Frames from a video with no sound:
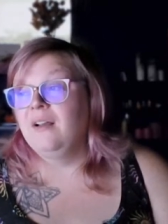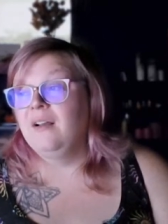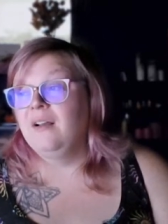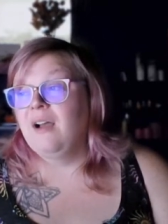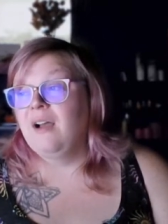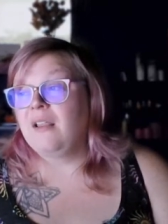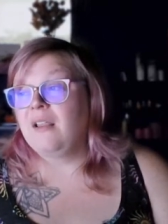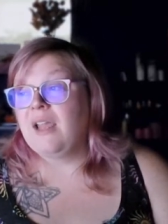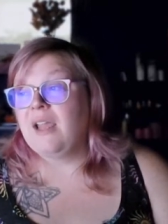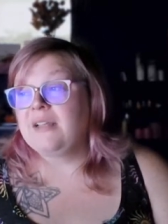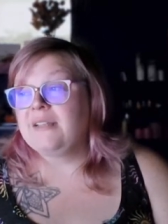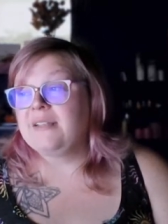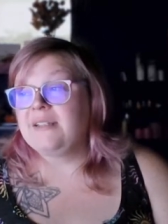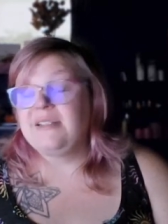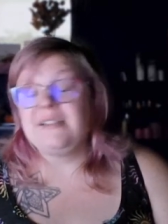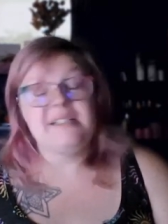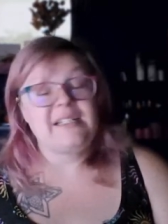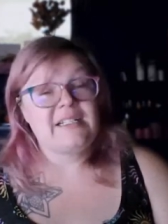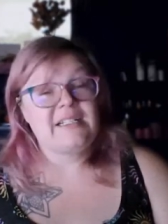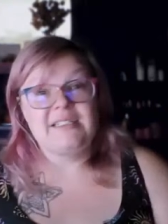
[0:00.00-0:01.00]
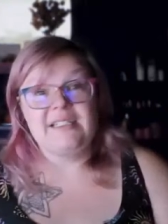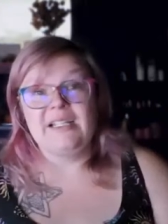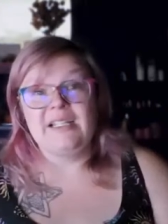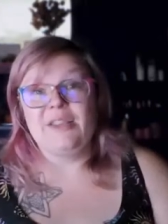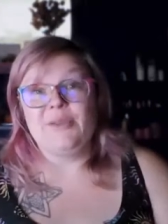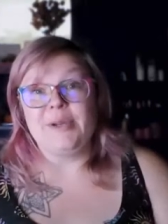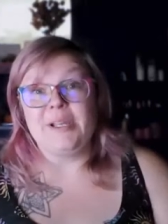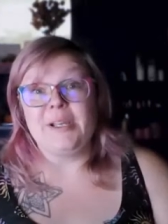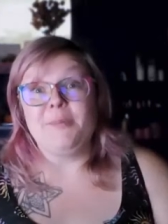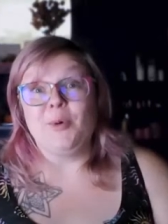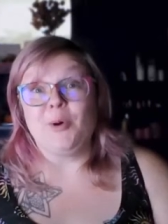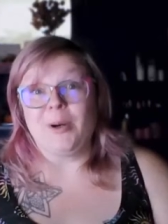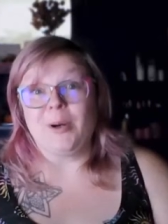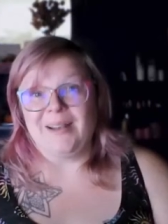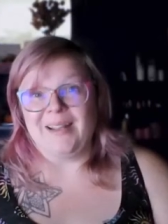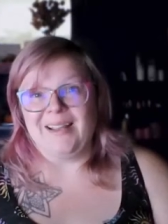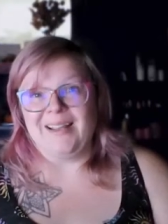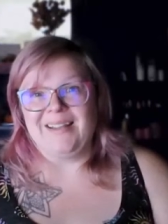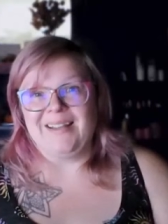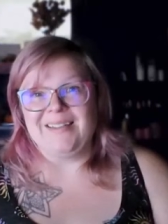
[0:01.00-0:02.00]
I lasted 63 more
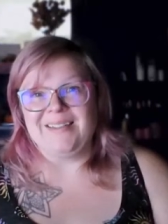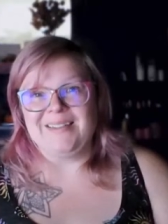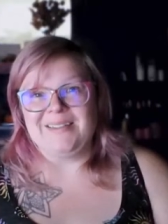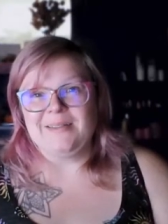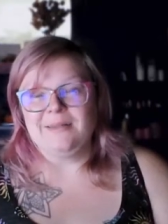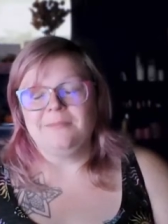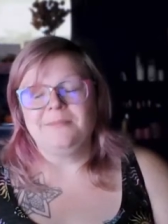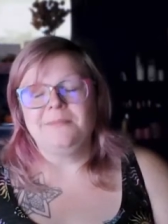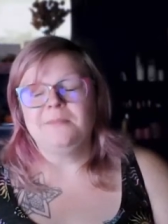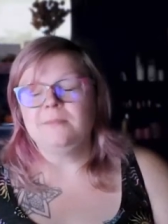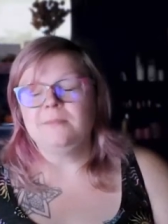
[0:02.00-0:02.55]
days